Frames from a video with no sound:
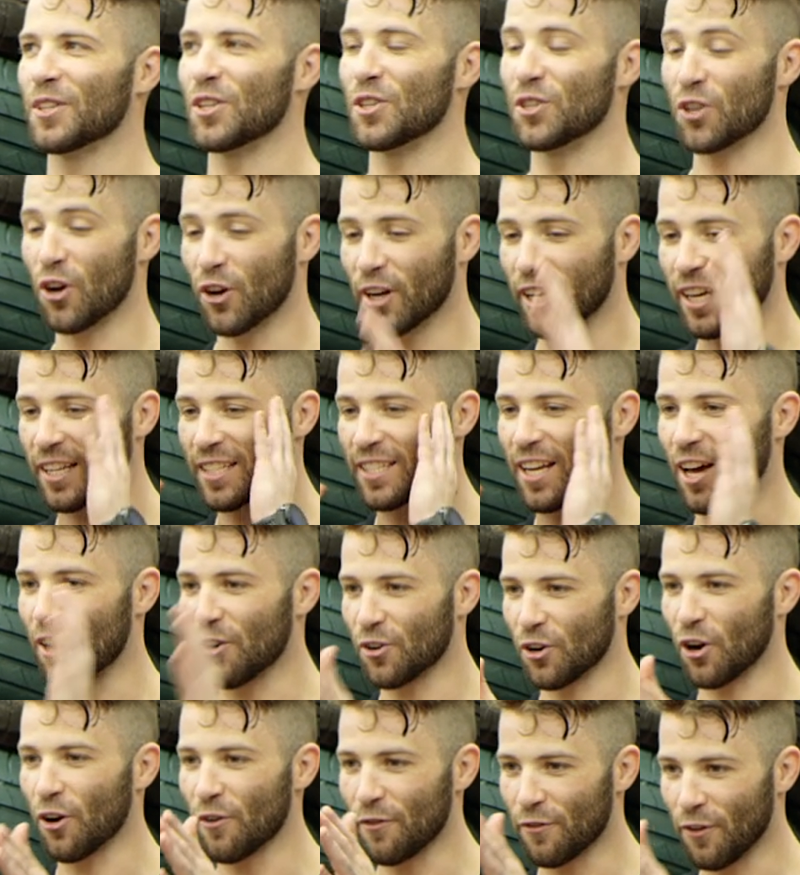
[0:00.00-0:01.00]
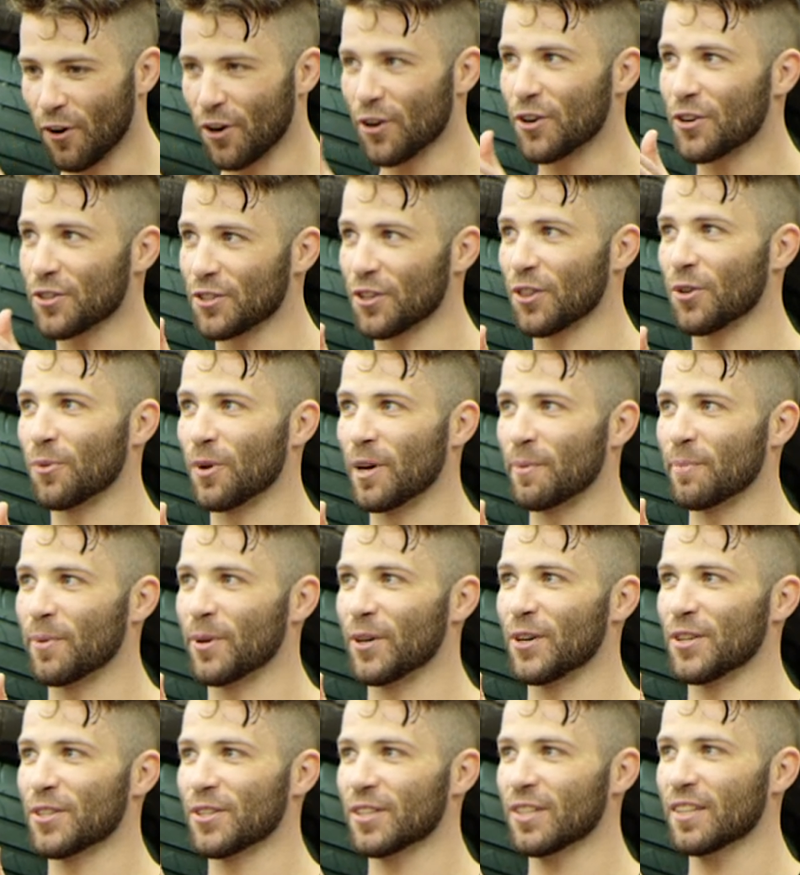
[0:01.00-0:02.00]
Don't focus on the one
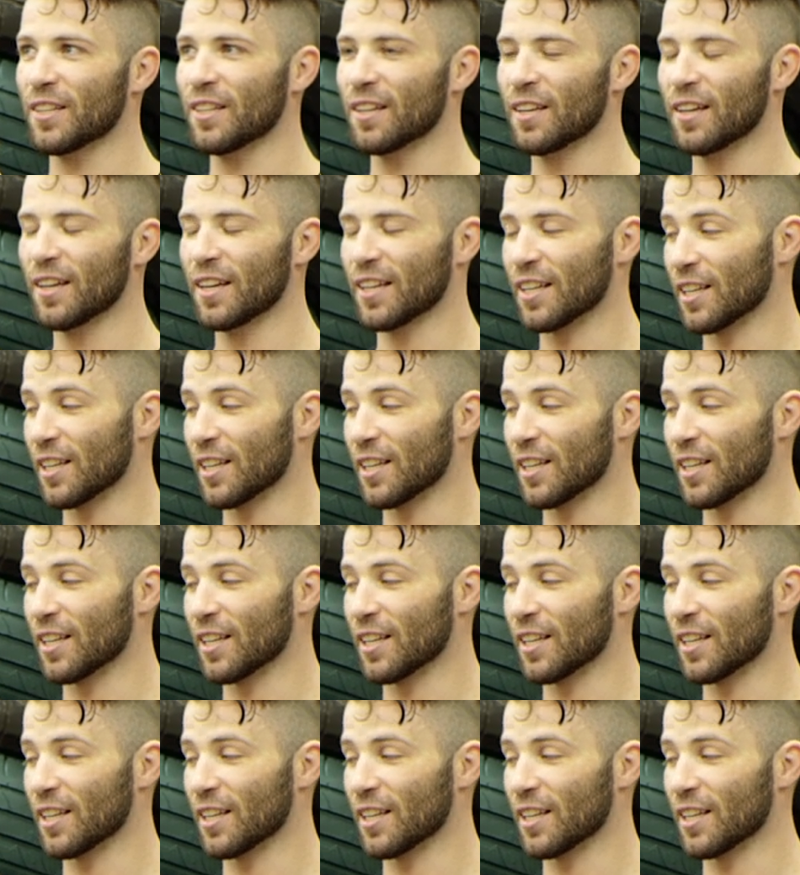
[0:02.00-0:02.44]
person.